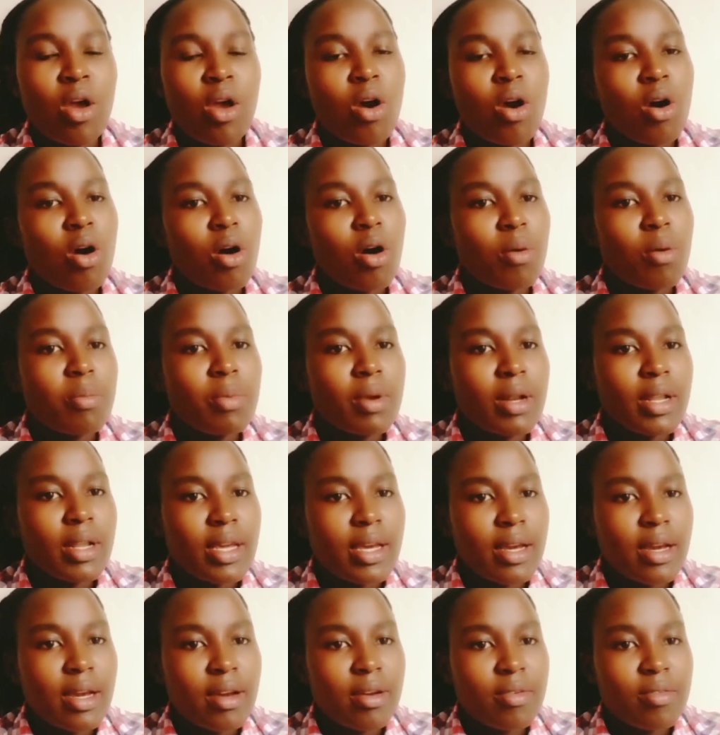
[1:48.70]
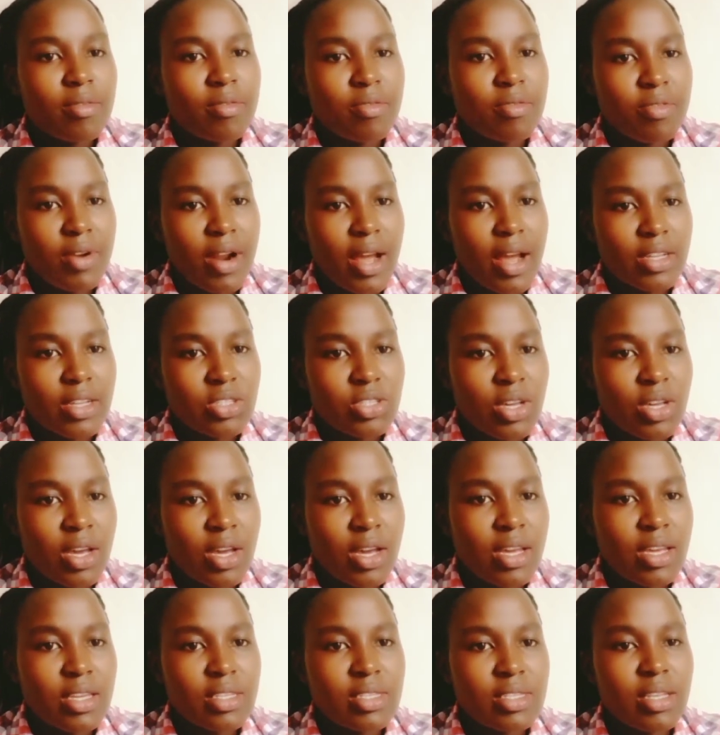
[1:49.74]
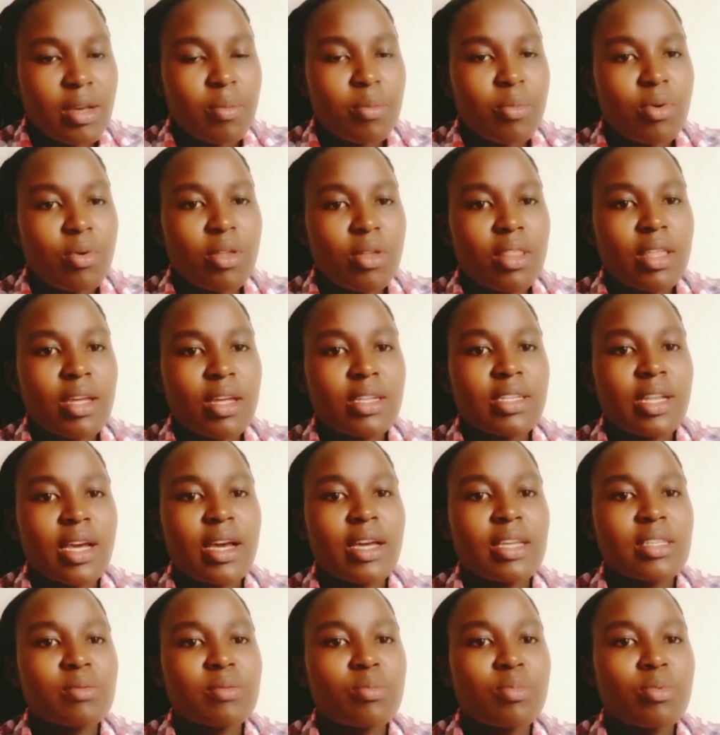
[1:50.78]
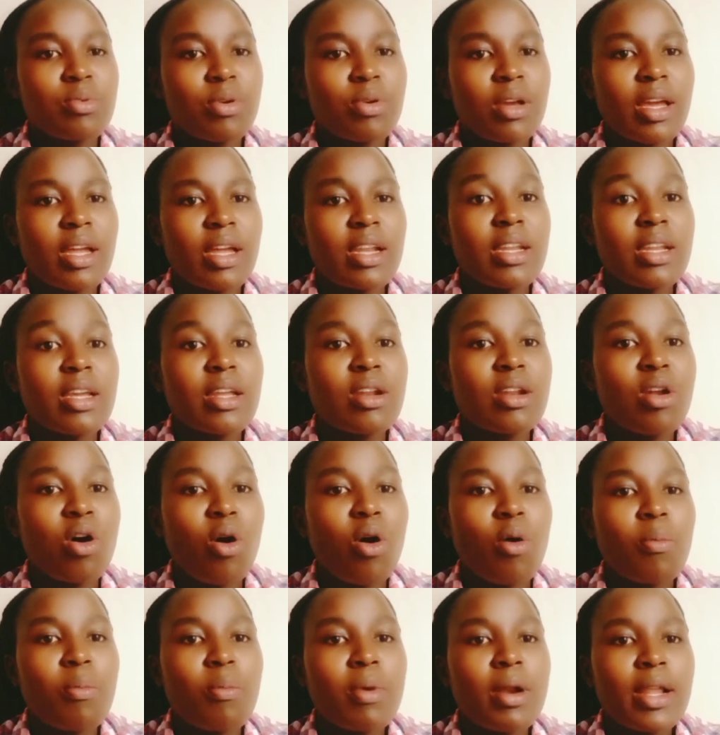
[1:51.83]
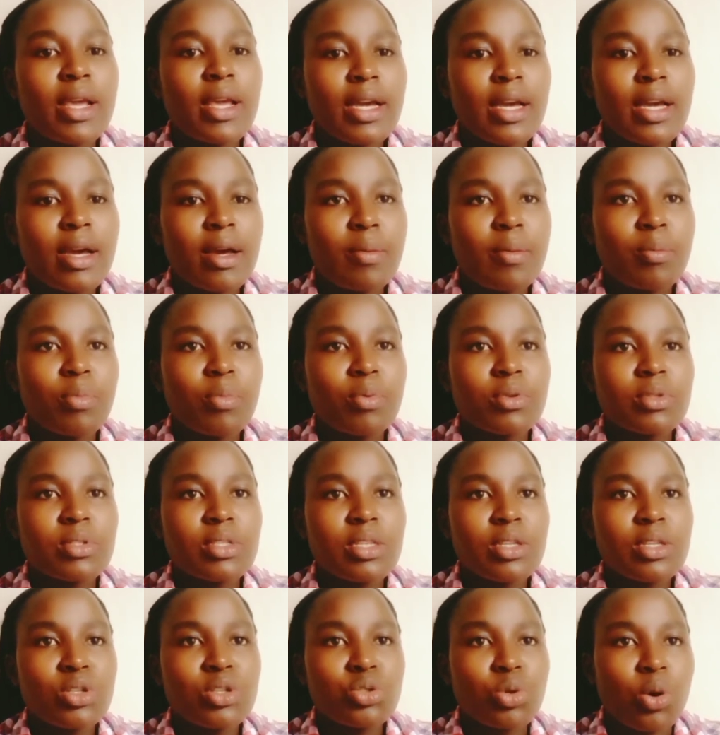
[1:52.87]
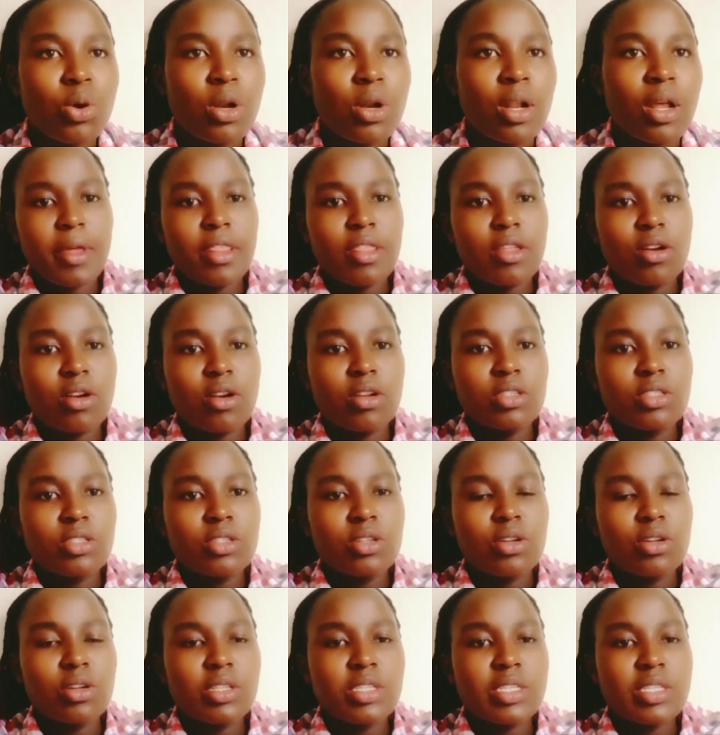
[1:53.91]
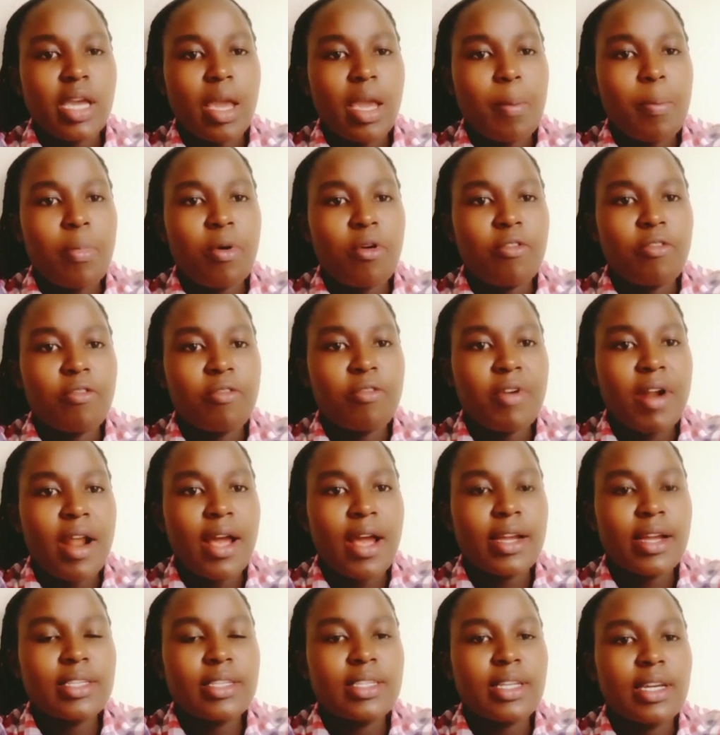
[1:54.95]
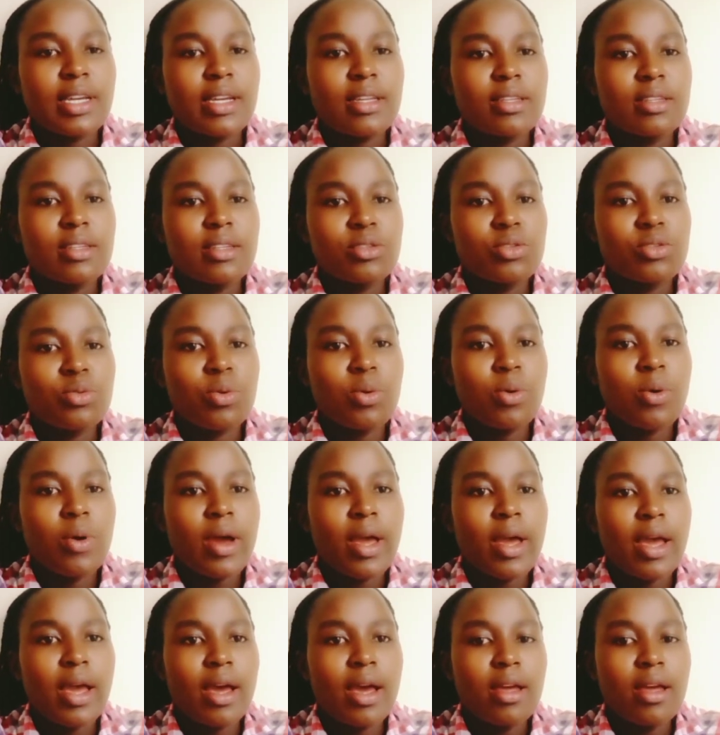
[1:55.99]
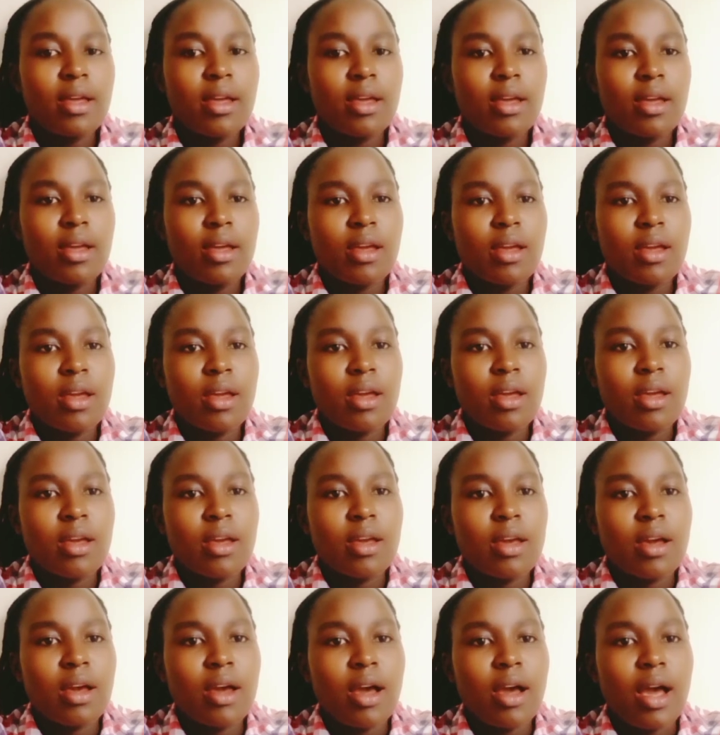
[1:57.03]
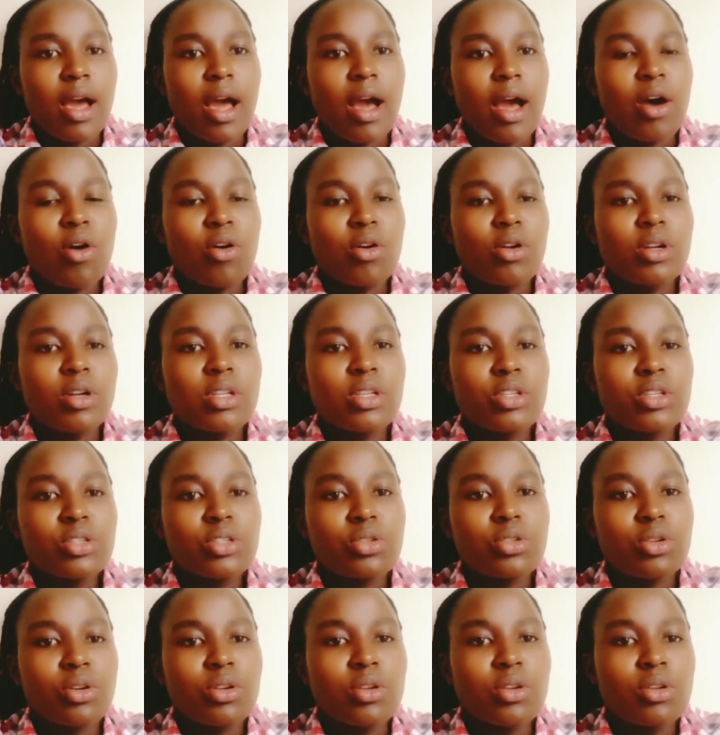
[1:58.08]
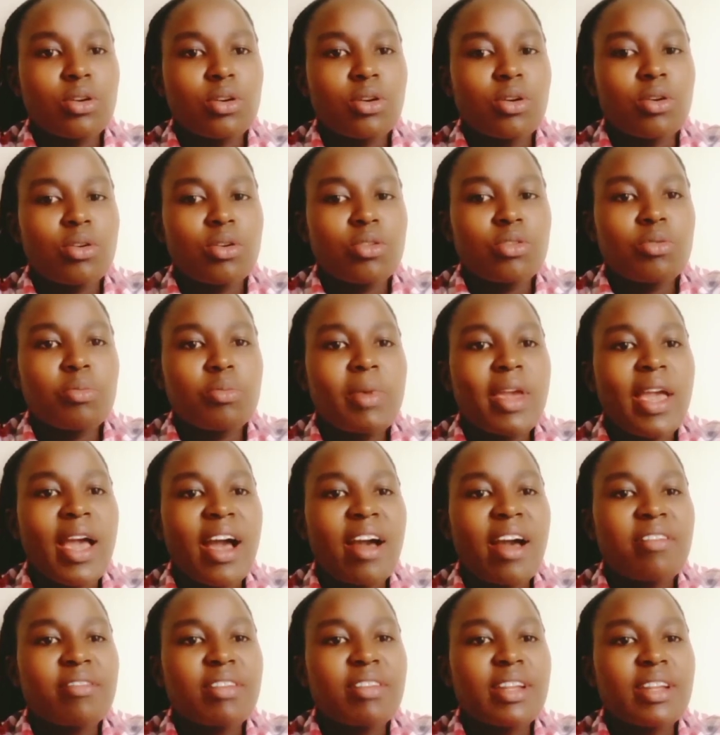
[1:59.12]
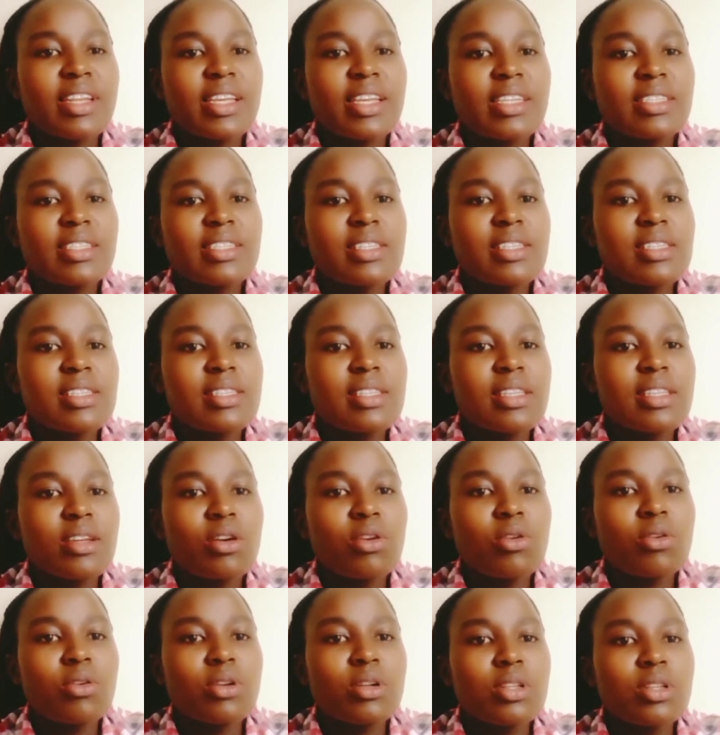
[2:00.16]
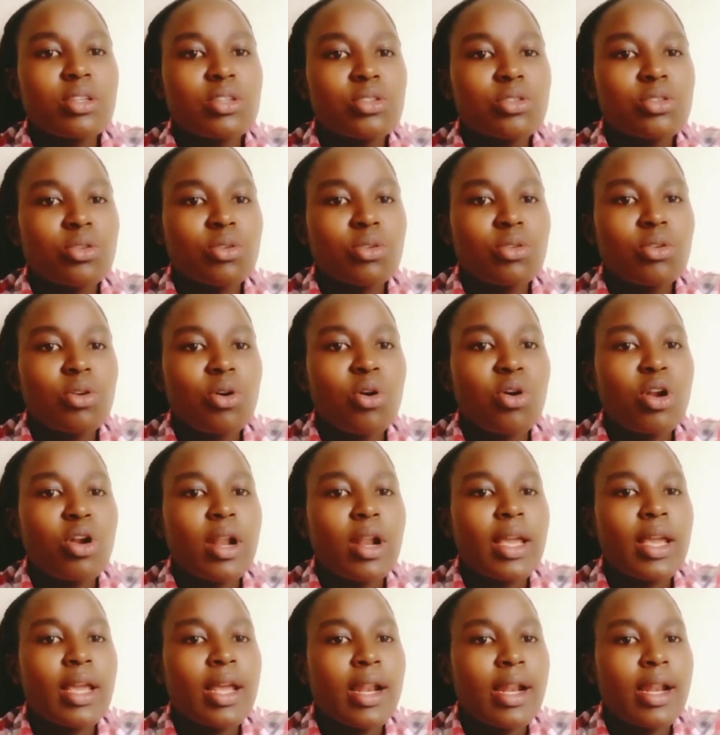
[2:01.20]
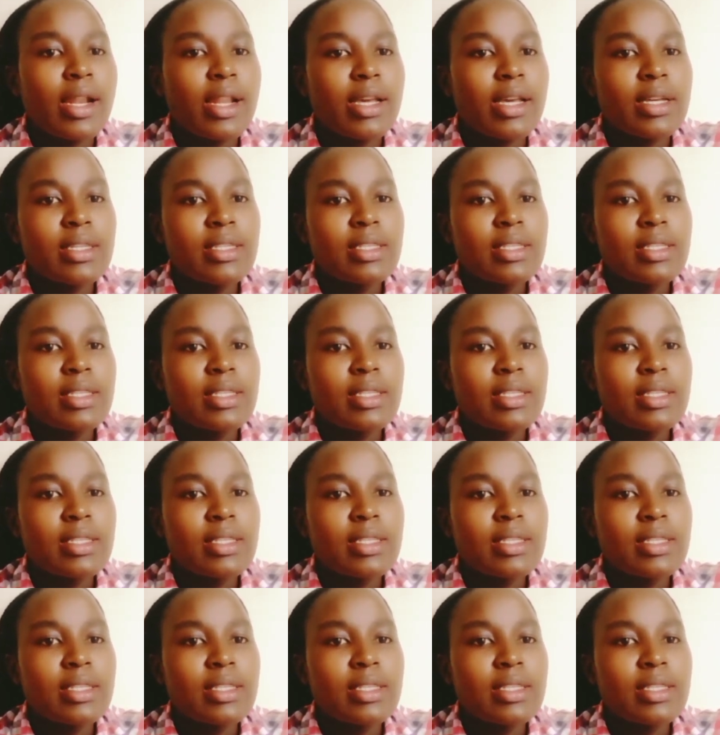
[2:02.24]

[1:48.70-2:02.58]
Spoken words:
Oblique fracture is a bone that has broken in oblique position. Pathological type of fracture is where a condition, or you may have an existing condition or illness